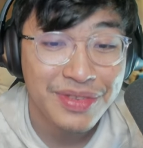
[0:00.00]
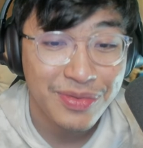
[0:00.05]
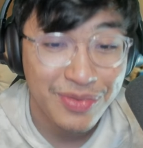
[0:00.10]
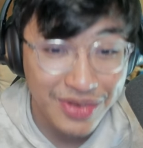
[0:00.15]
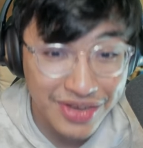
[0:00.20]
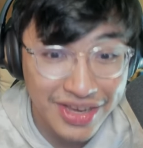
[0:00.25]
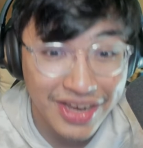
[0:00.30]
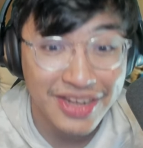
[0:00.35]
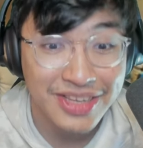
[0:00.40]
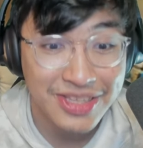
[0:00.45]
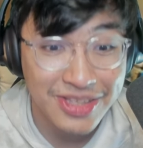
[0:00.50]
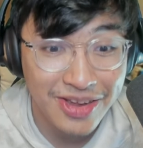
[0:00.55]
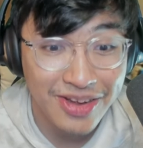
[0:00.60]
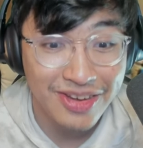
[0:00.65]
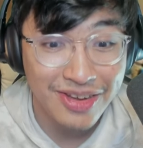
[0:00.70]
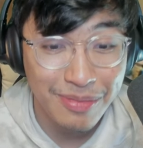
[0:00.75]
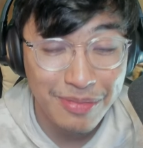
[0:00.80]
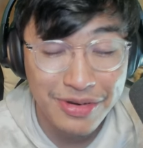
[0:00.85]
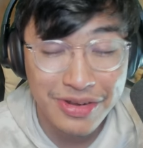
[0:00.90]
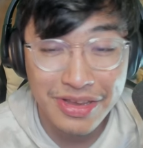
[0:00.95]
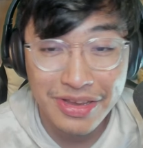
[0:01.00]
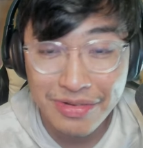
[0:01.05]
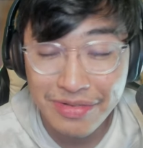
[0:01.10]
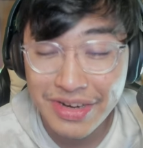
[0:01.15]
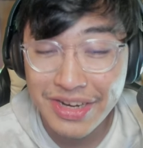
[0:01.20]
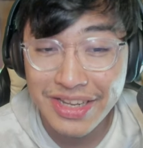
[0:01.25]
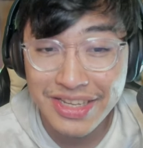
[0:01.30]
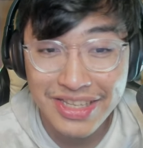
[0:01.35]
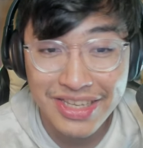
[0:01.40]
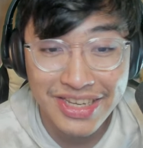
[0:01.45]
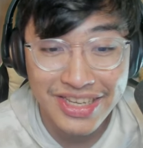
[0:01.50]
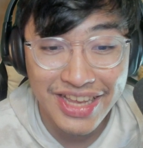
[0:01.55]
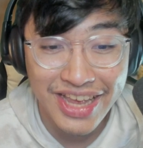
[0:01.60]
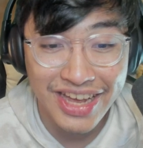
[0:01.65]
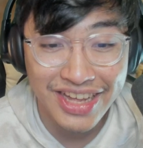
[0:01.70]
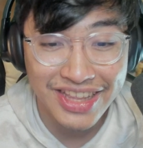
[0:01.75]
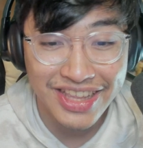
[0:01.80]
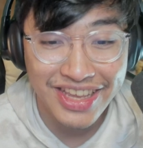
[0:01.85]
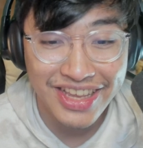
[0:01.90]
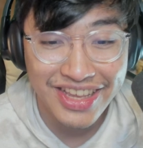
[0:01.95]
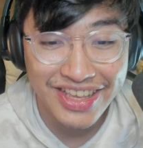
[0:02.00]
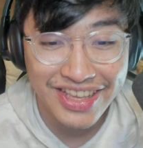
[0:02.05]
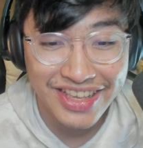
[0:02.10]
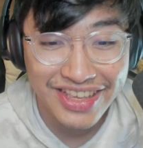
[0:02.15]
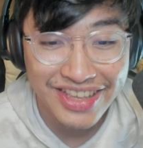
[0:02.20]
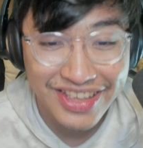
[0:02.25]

We gotta stock up on the ingredients, exactly.